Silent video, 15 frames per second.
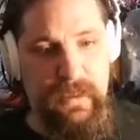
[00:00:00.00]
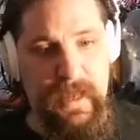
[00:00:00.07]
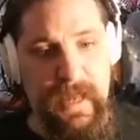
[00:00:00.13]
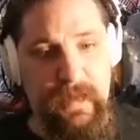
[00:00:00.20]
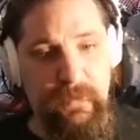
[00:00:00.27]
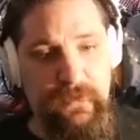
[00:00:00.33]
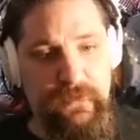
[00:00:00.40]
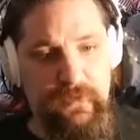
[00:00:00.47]

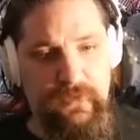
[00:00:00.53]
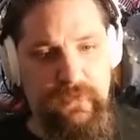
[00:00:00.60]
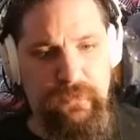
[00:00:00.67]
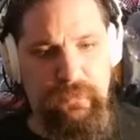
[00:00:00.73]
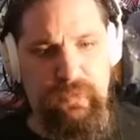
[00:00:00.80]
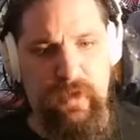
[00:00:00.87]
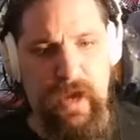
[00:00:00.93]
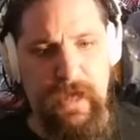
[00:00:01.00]
enemies are
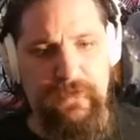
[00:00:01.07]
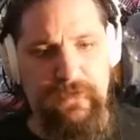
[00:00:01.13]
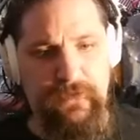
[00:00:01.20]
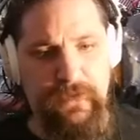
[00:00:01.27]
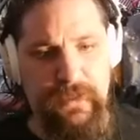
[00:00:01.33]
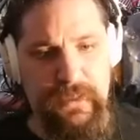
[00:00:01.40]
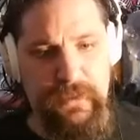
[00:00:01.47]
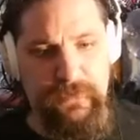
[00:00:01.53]

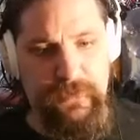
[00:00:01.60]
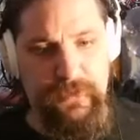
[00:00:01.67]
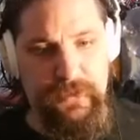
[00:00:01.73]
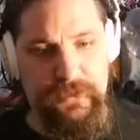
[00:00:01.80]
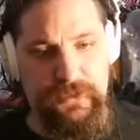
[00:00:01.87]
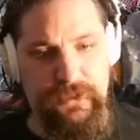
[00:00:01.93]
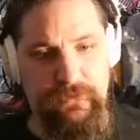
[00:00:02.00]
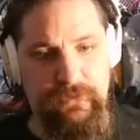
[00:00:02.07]
surprisingly easy to
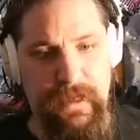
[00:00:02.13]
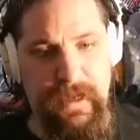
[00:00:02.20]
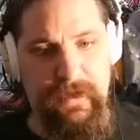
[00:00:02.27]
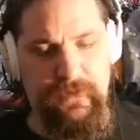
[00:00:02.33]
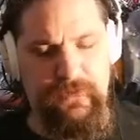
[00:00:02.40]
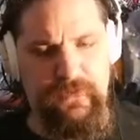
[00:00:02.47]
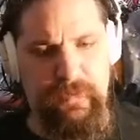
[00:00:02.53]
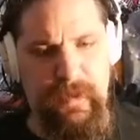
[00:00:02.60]
shoot at,
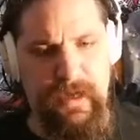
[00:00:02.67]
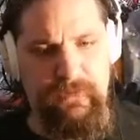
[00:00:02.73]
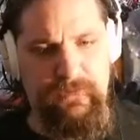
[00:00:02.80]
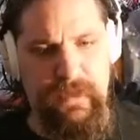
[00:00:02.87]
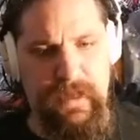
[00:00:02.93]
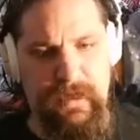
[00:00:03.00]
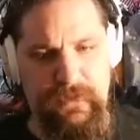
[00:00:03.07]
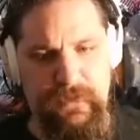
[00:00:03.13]
in spite of
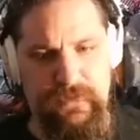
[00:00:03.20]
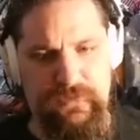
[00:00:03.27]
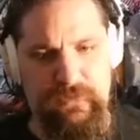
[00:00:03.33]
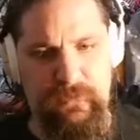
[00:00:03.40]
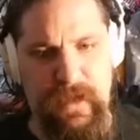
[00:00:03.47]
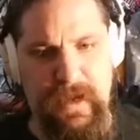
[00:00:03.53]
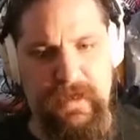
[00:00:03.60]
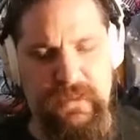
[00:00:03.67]
that. At least
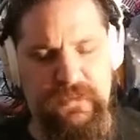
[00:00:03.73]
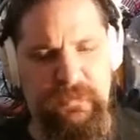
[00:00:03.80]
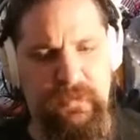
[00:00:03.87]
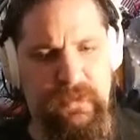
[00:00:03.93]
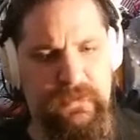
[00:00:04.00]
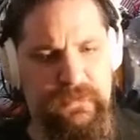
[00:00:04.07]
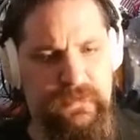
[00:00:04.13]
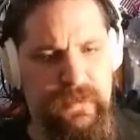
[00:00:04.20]
from my
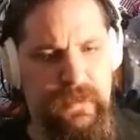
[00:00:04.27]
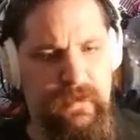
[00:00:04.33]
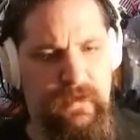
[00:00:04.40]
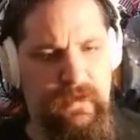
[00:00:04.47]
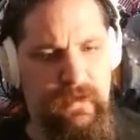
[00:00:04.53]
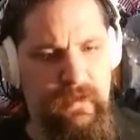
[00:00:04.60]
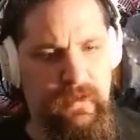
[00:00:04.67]
experience, they are.